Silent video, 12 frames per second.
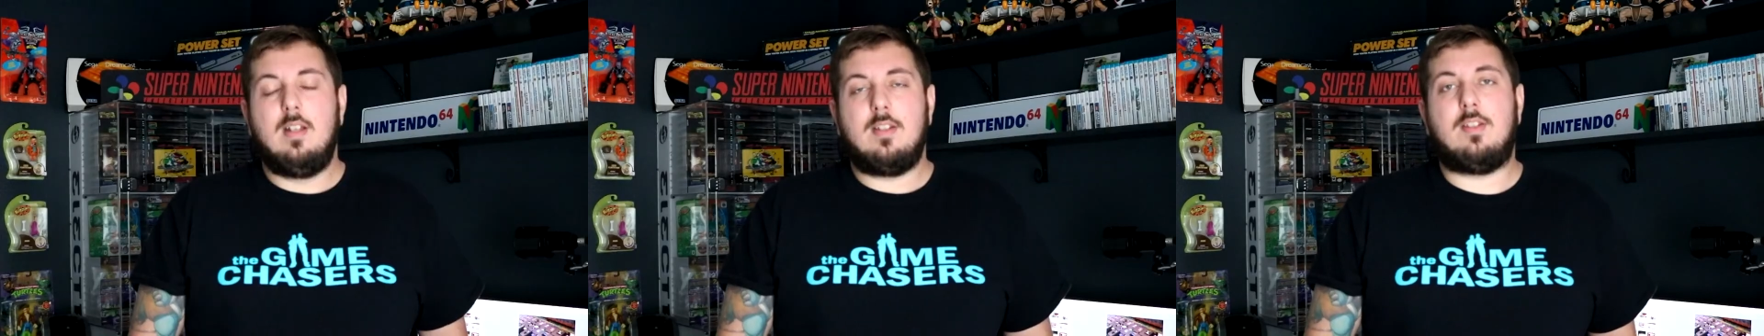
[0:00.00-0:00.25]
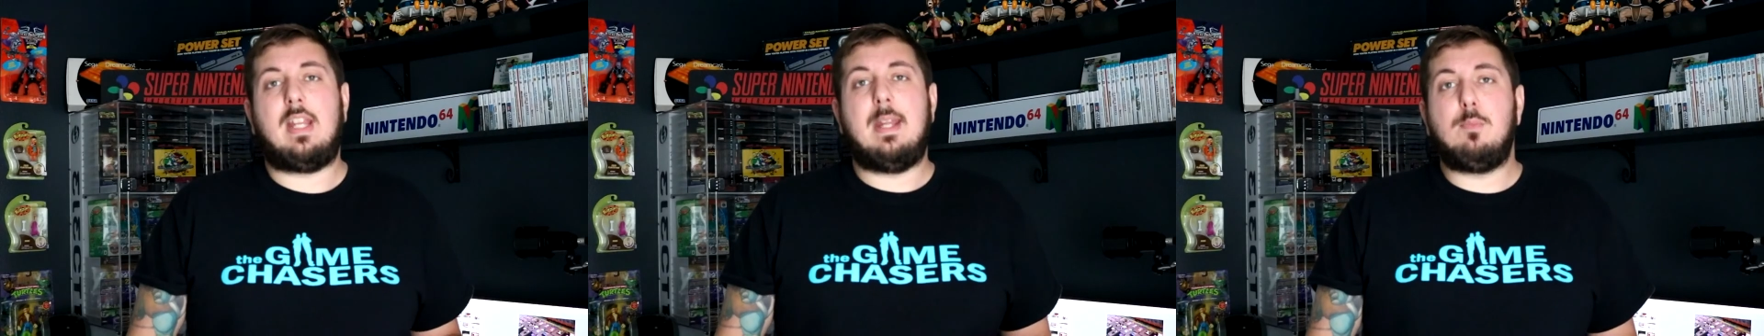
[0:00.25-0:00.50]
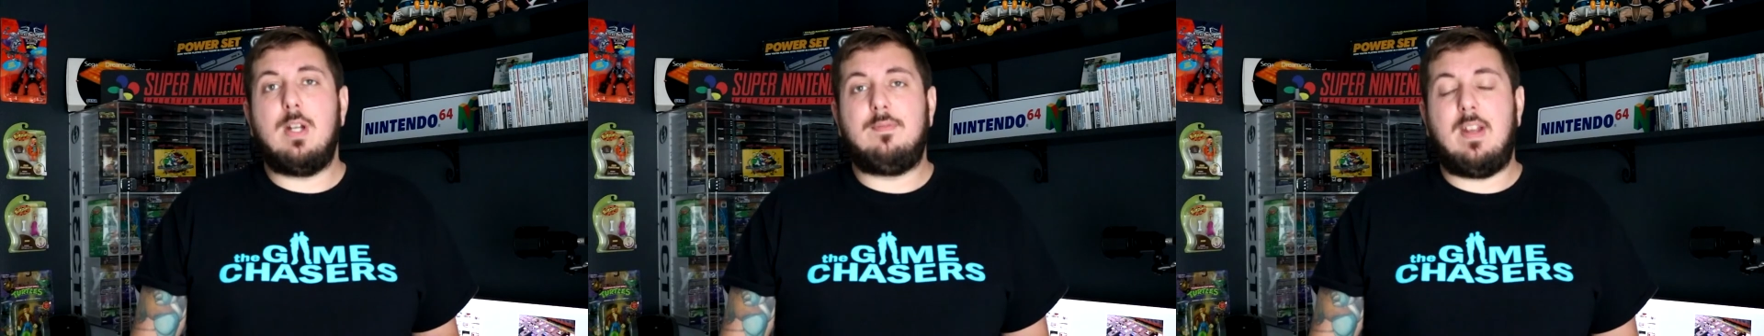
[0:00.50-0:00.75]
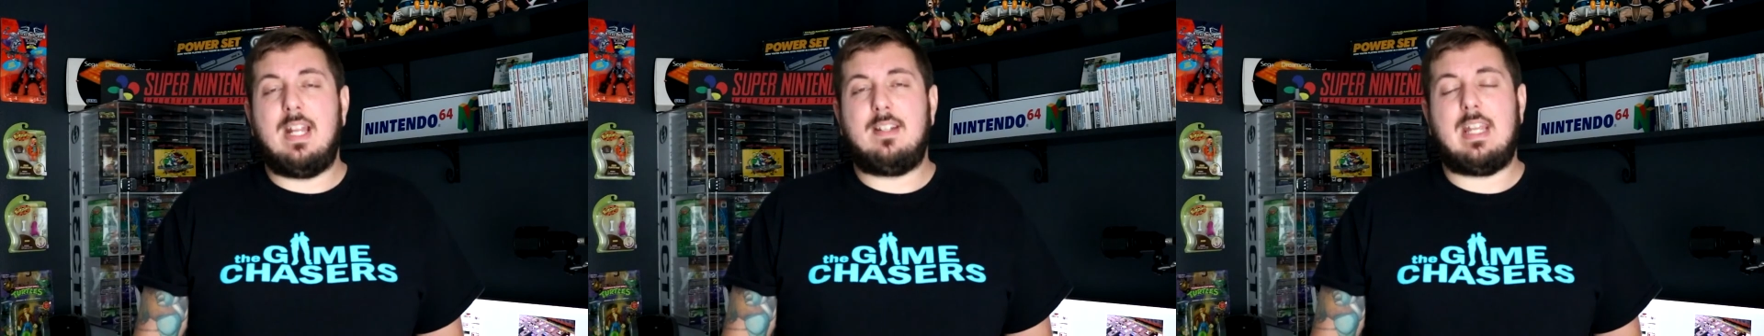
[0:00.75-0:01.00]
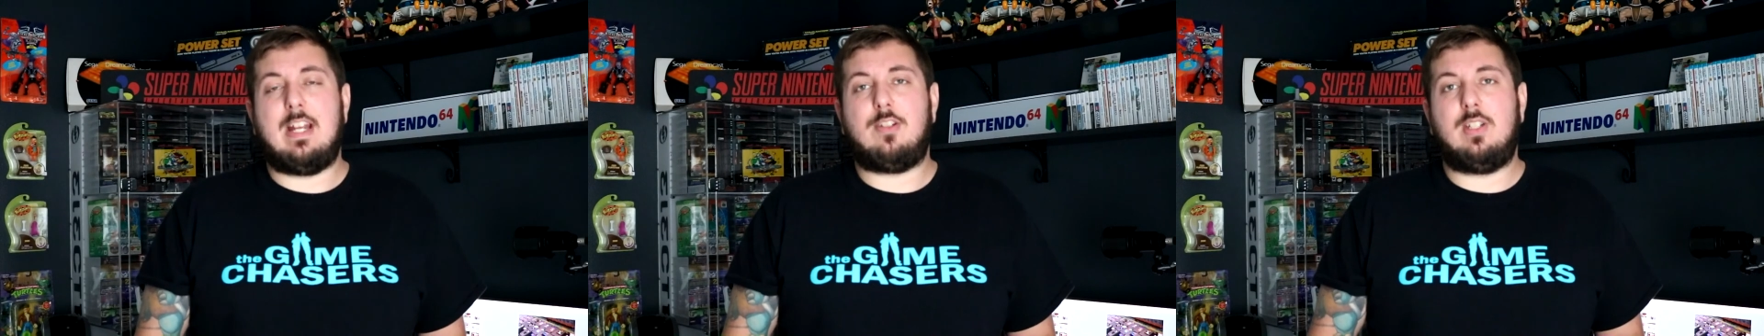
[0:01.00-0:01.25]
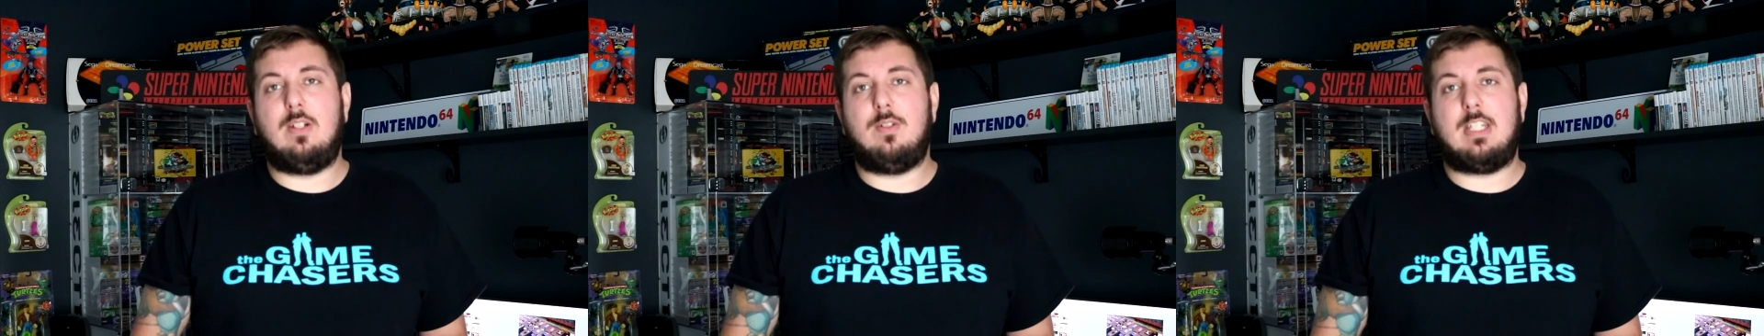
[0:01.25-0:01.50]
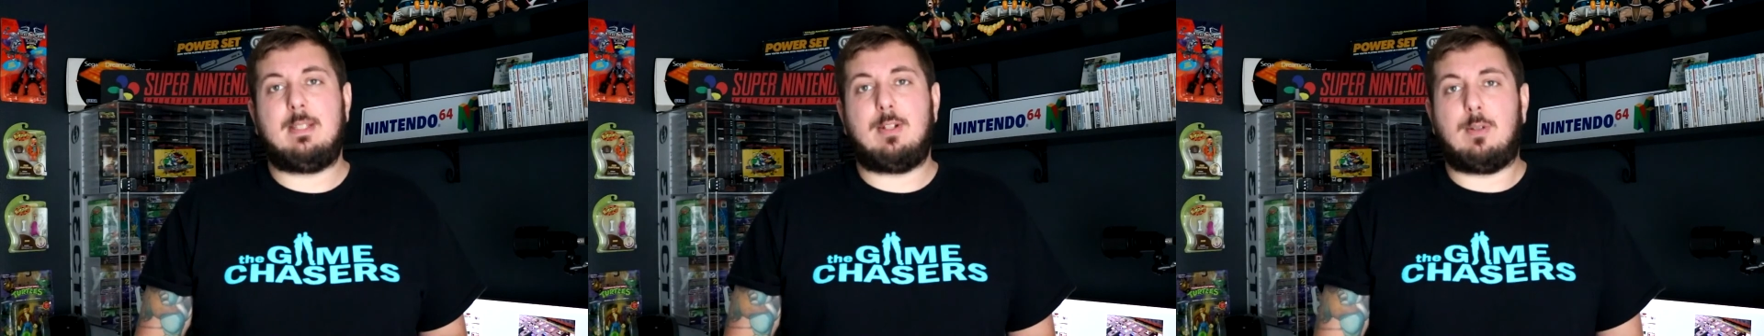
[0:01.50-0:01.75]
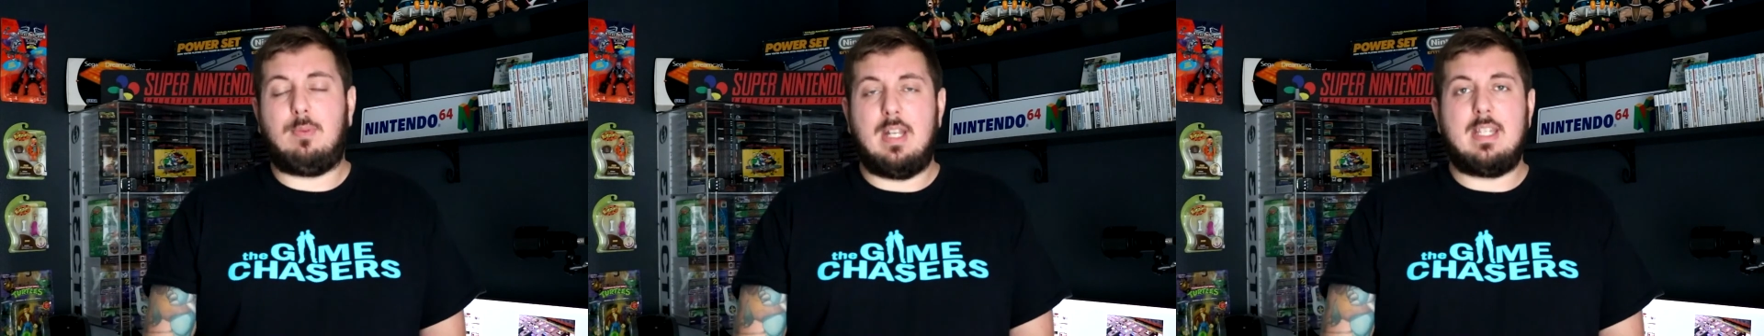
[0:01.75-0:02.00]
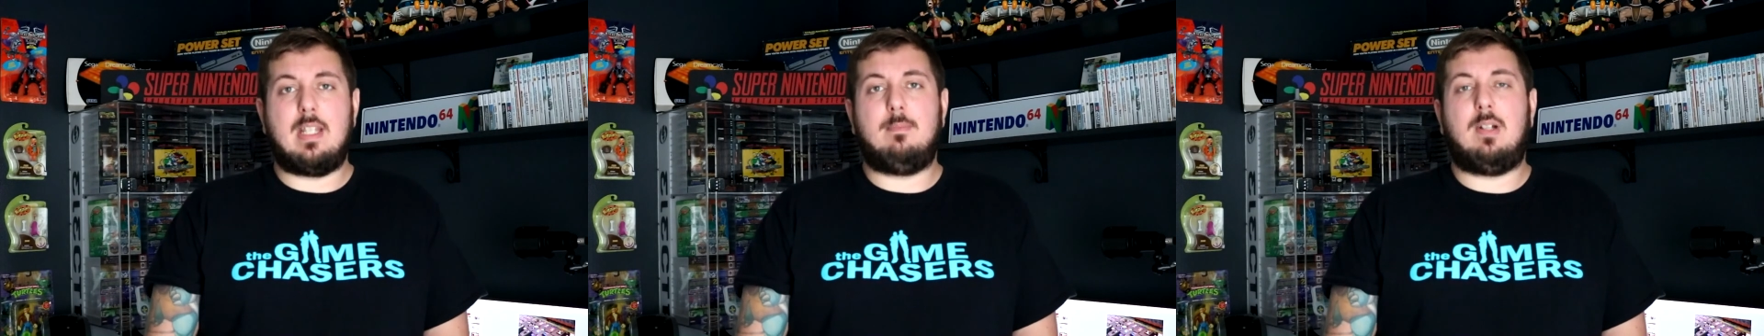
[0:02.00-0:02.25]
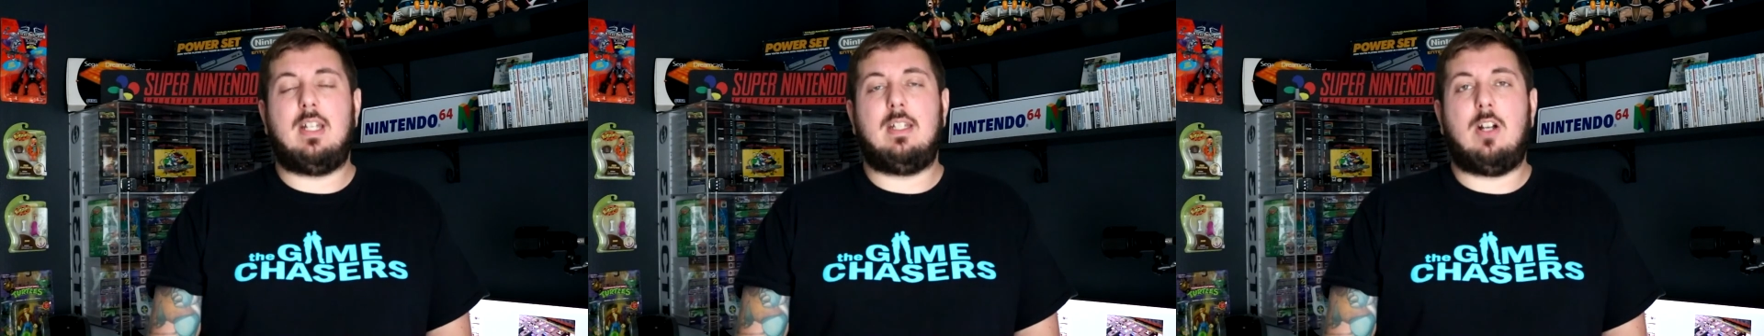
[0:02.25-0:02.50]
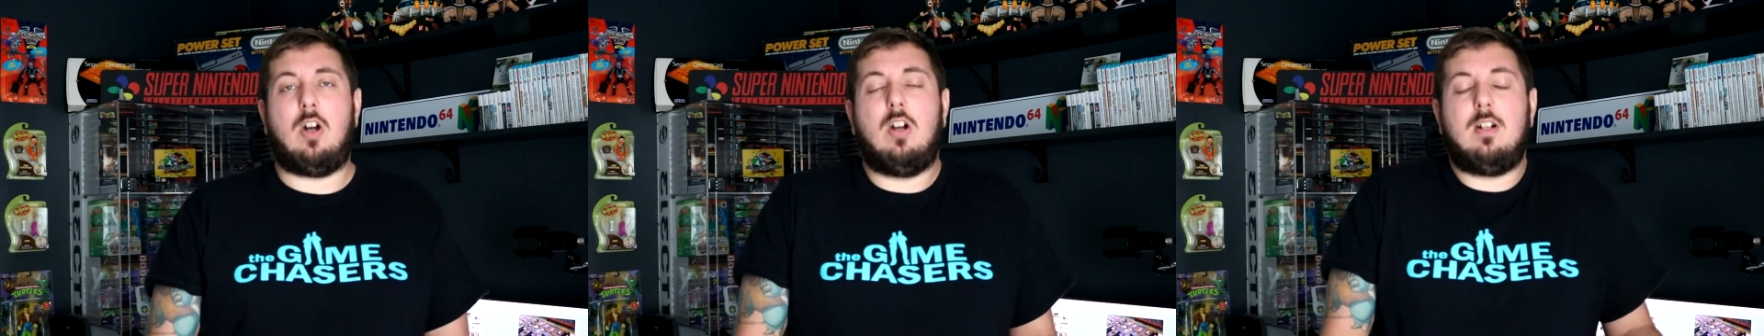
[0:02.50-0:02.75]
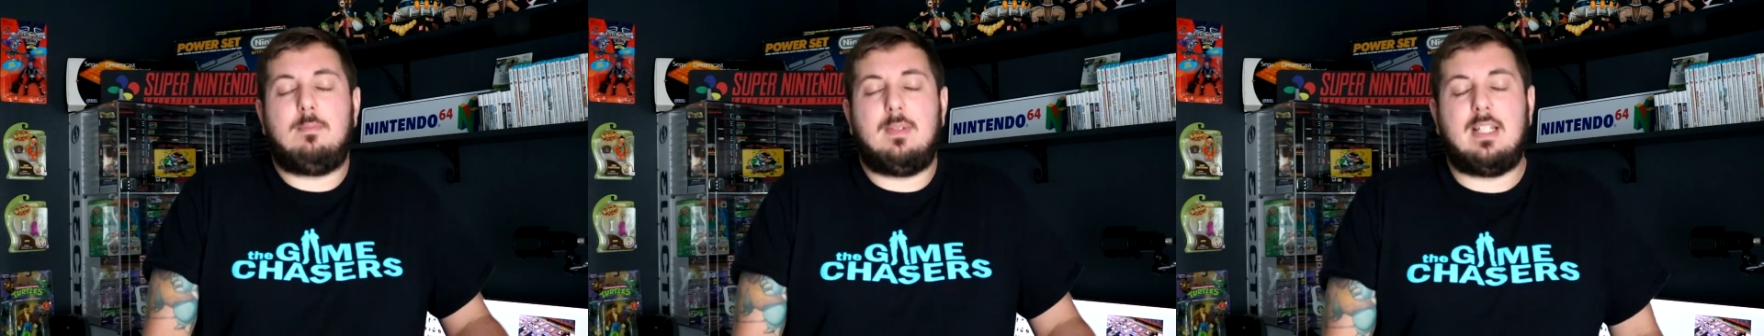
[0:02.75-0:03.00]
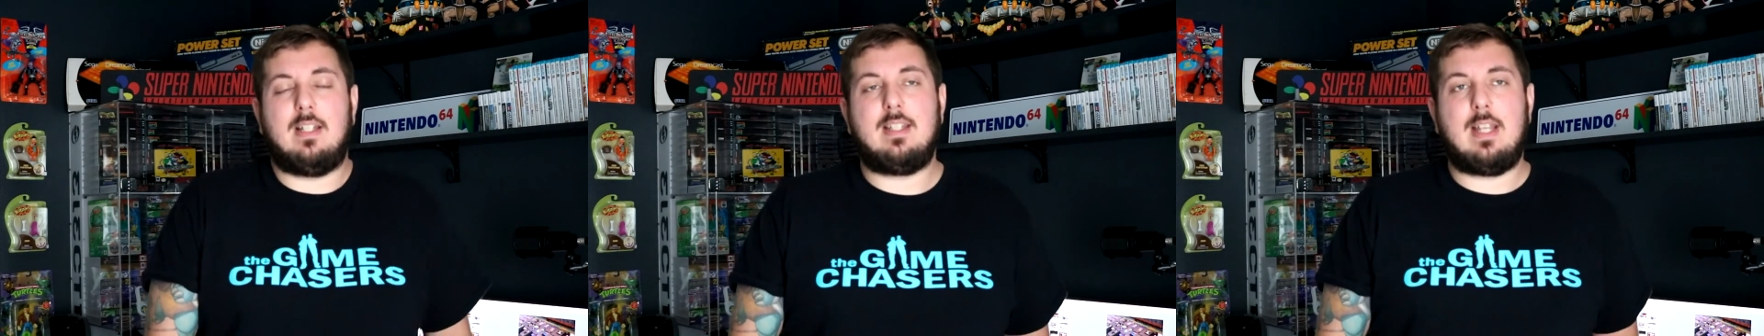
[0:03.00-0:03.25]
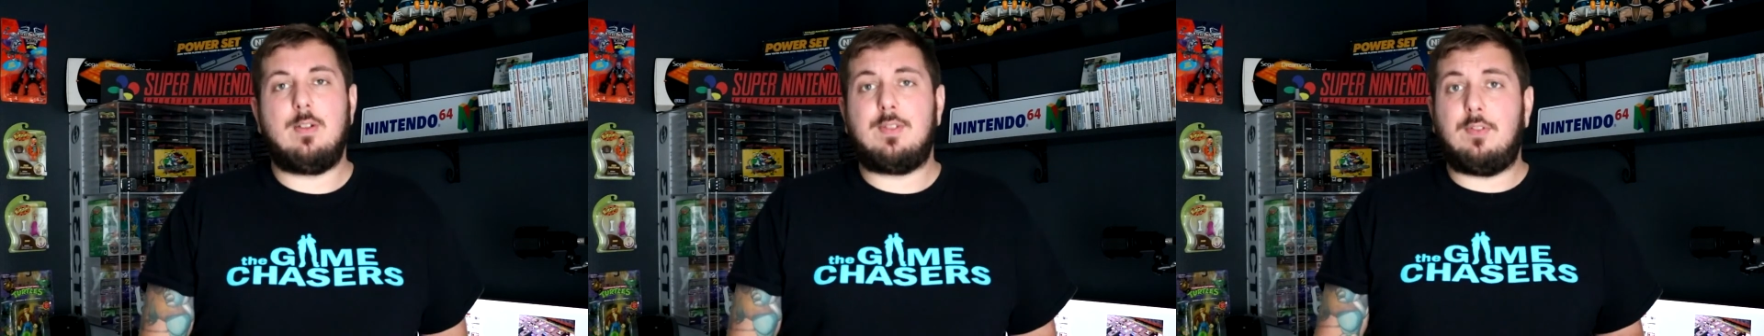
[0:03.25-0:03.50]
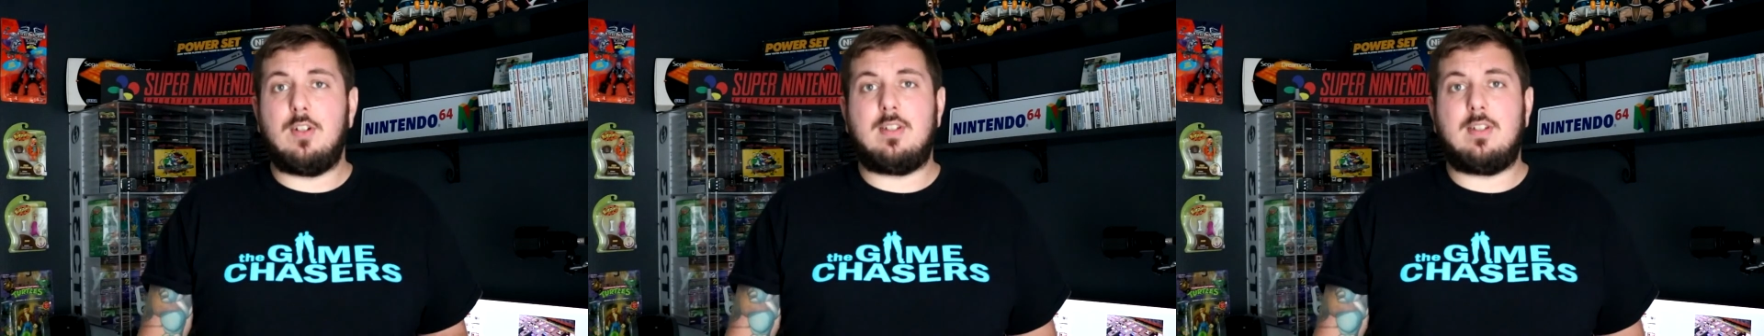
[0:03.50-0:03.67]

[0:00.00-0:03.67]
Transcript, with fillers: So the Game Boy Advance actually holds a special place in my heart because that was the first